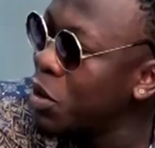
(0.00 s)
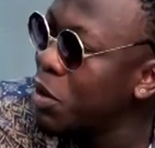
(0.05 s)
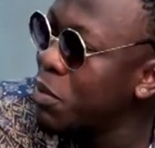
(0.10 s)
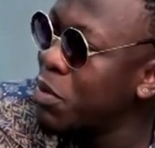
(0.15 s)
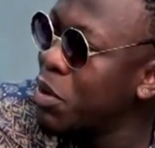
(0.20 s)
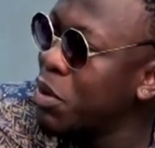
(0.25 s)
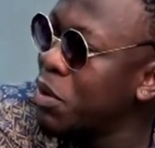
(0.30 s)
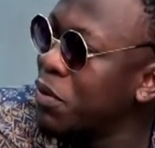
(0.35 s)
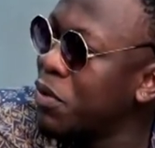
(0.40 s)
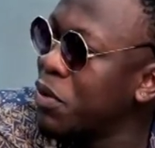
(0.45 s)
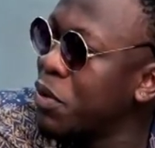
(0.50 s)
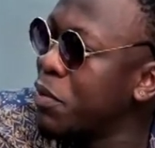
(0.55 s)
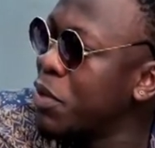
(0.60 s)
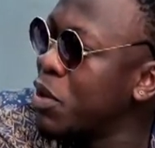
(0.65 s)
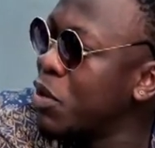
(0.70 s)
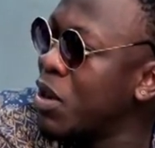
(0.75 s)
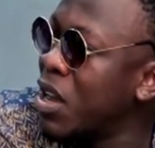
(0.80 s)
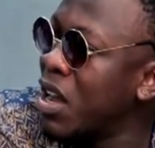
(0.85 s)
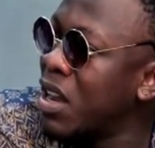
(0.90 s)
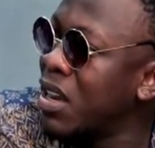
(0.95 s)
all born from
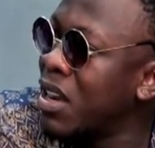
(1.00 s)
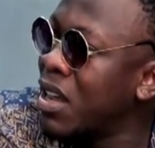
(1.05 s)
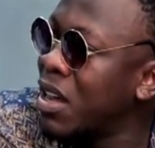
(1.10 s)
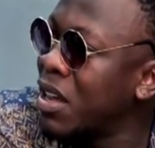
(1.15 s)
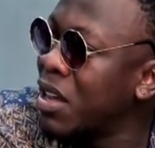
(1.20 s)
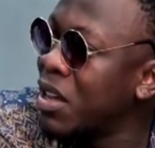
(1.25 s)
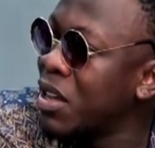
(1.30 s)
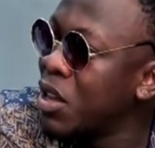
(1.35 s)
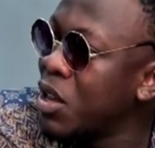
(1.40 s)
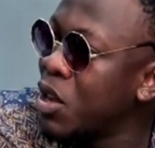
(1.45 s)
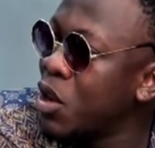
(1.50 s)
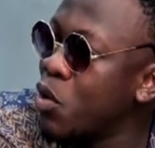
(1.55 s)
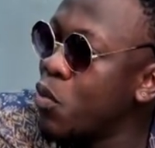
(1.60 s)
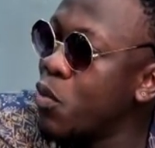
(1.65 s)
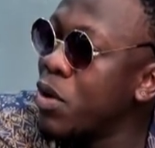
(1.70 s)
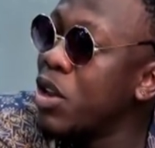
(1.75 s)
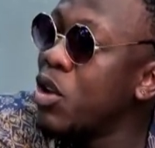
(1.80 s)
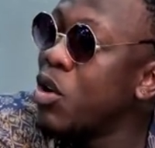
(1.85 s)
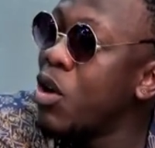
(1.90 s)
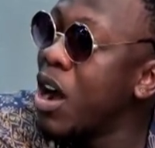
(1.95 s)
Uganda,
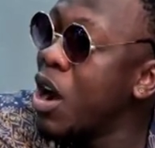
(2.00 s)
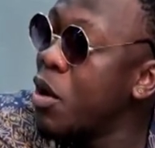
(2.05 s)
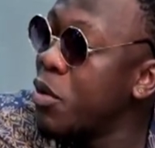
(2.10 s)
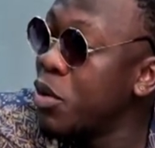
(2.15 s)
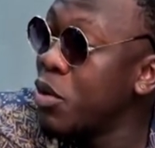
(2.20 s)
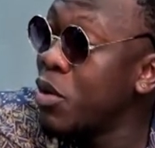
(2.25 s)
we know how